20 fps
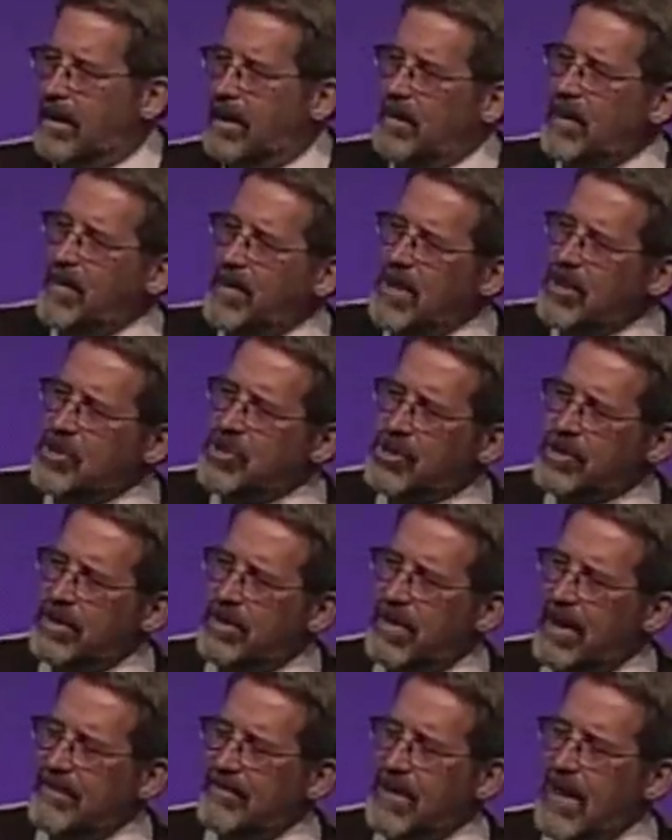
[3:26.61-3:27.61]
Let me make
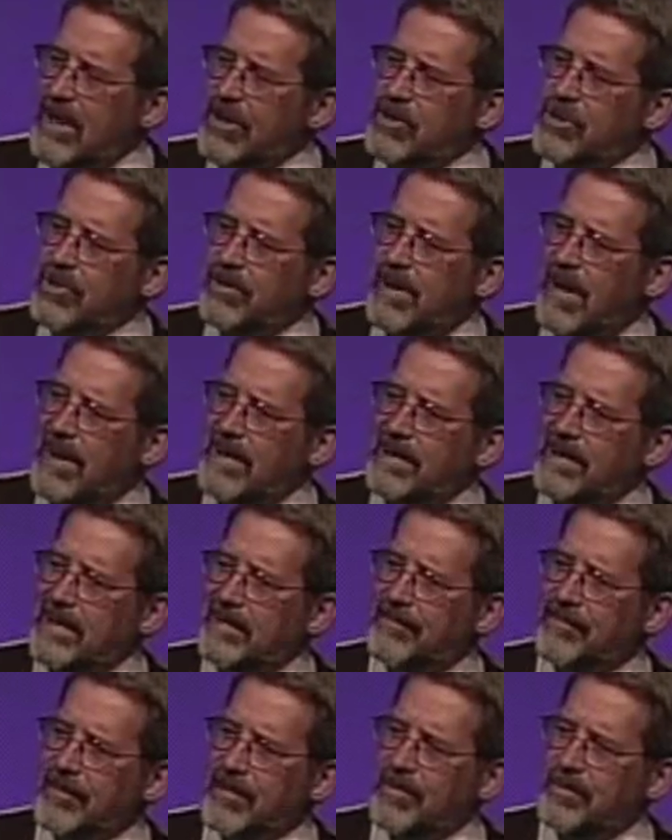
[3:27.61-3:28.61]
sure I've got your
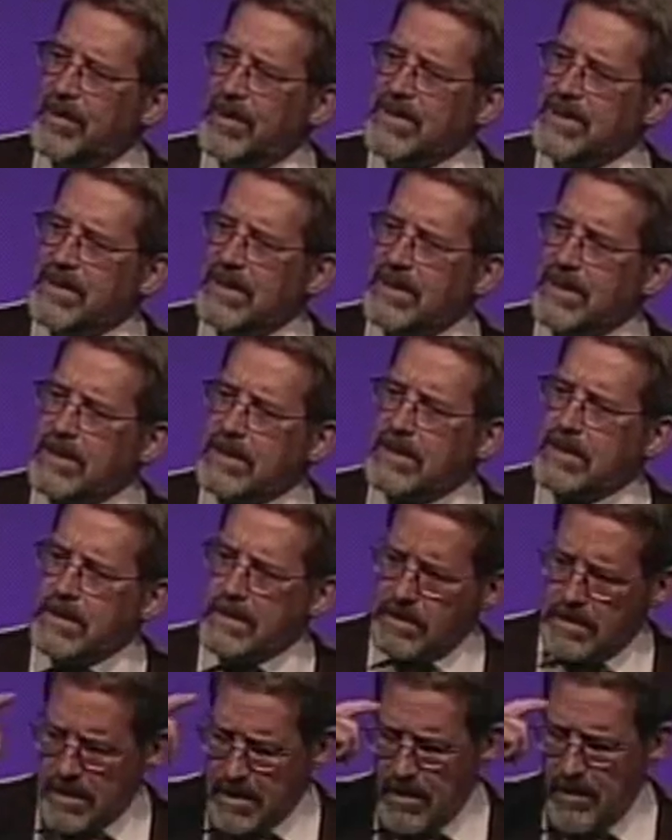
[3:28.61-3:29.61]
idea for a
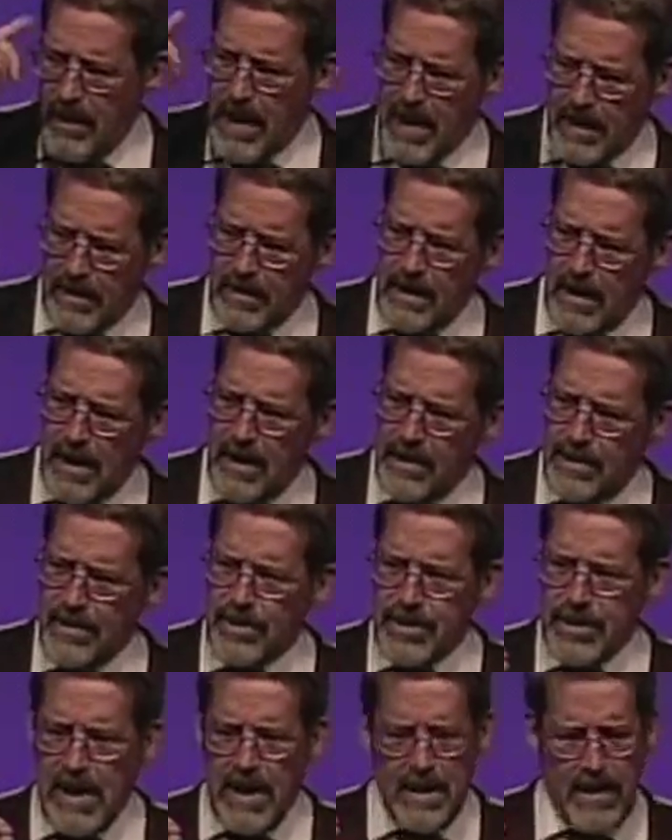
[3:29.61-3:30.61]
business correct. I
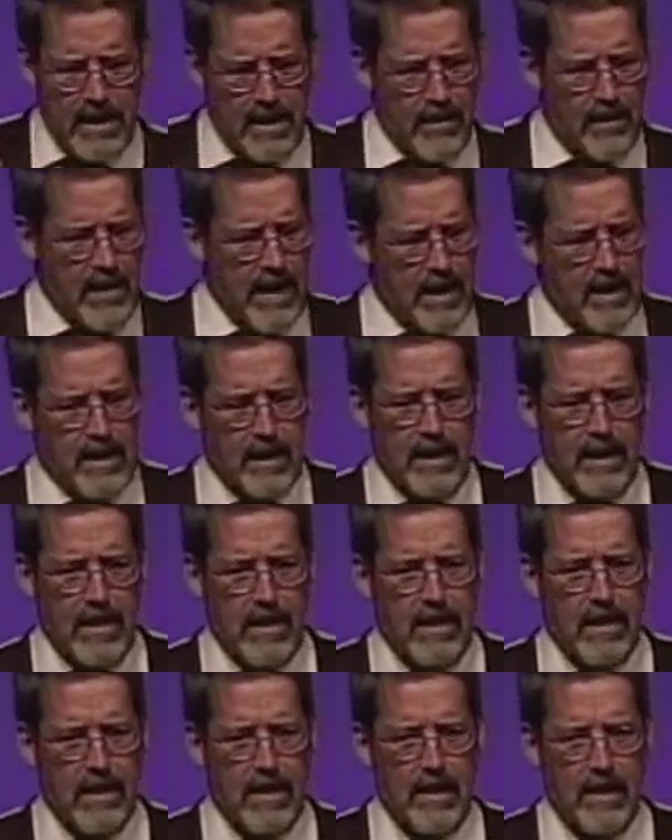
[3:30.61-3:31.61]
understand it correctly.
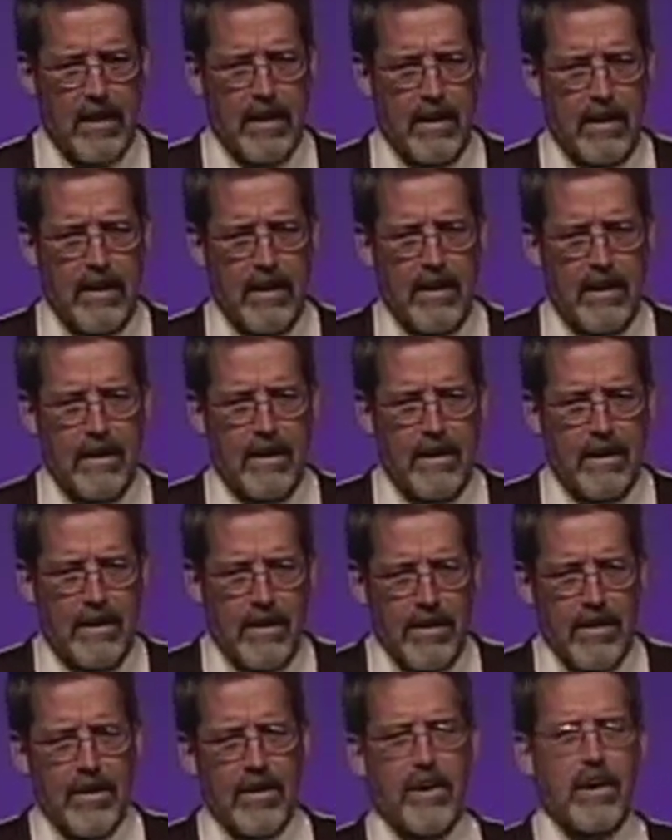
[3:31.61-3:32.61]

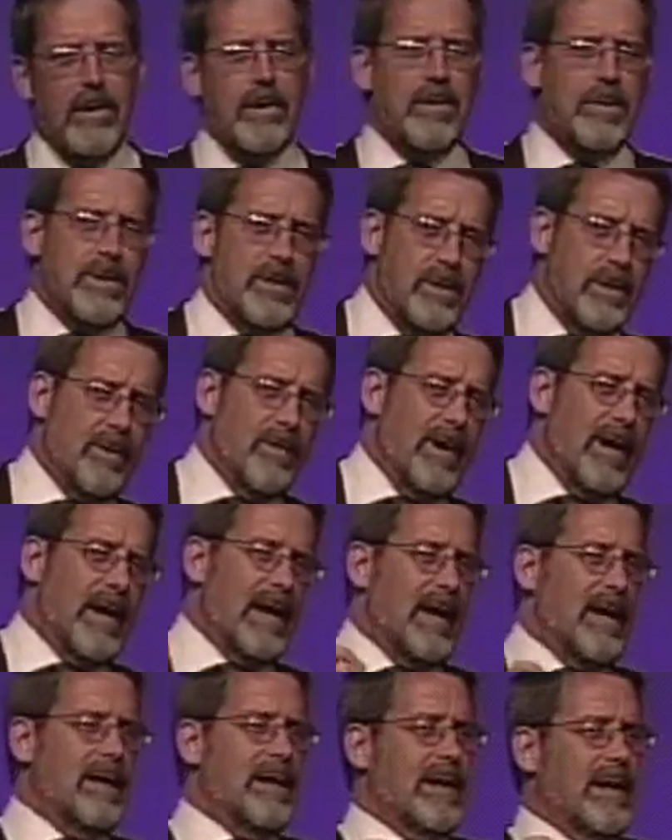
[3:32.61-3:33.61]
Your
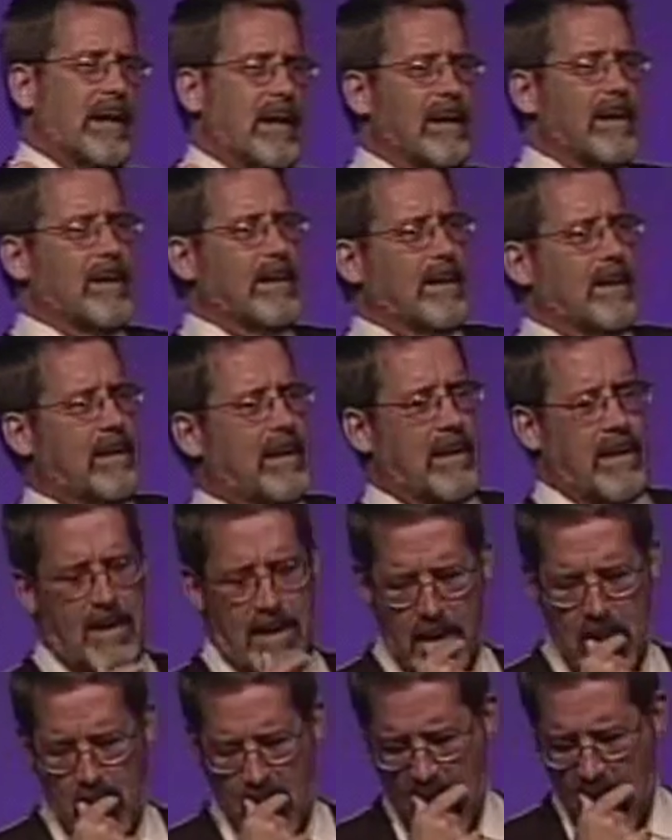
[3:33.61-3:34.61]
great idea
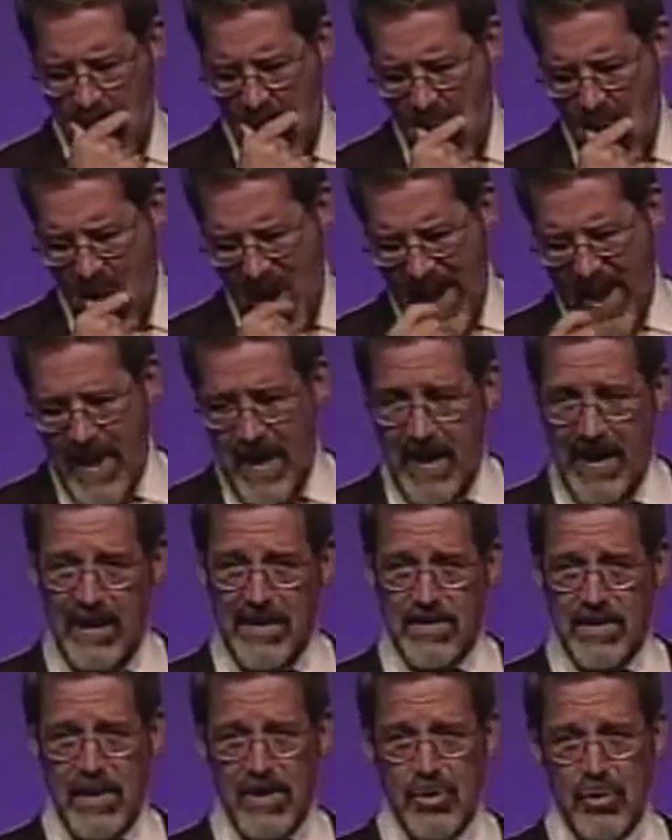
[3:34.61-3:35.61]

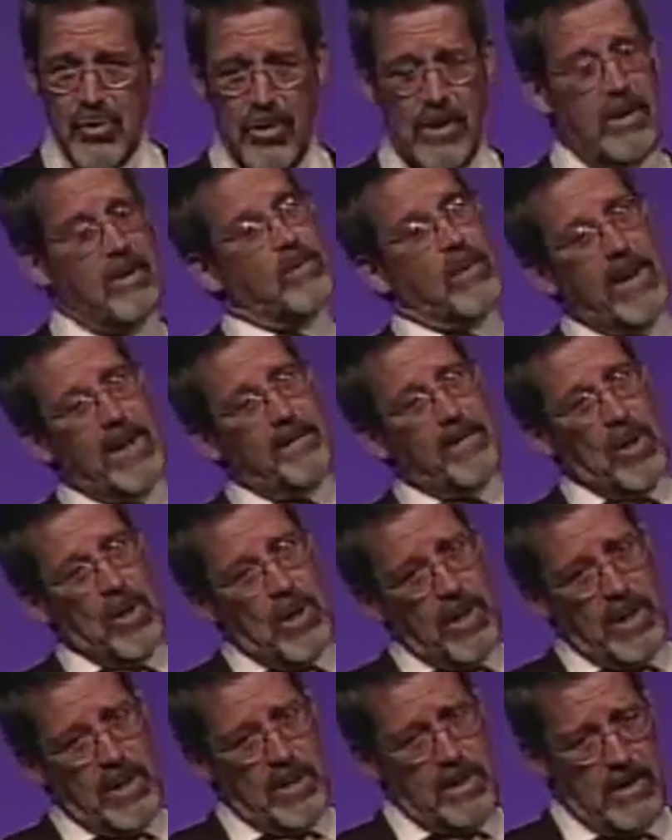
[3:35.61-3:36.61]
is that you're going to write a
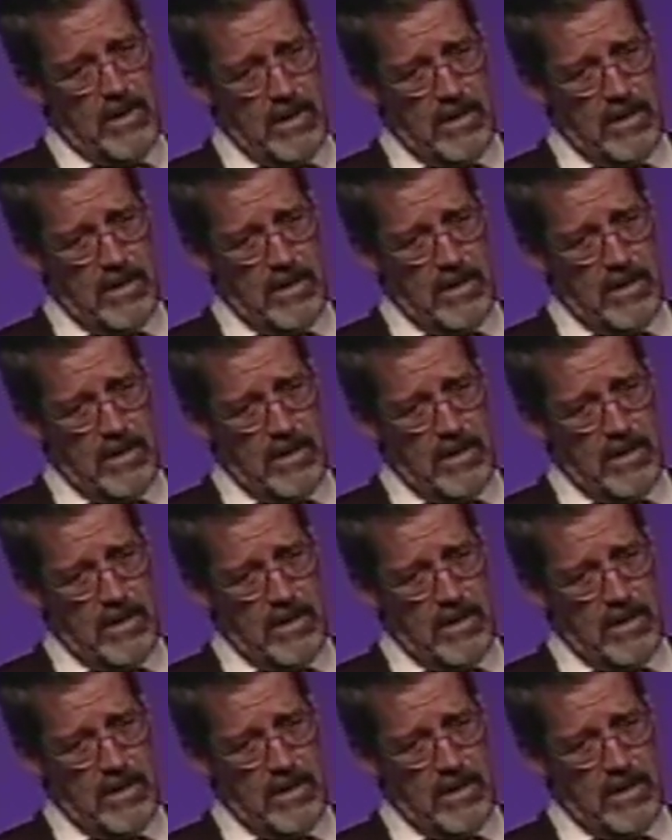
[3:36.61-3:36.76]
book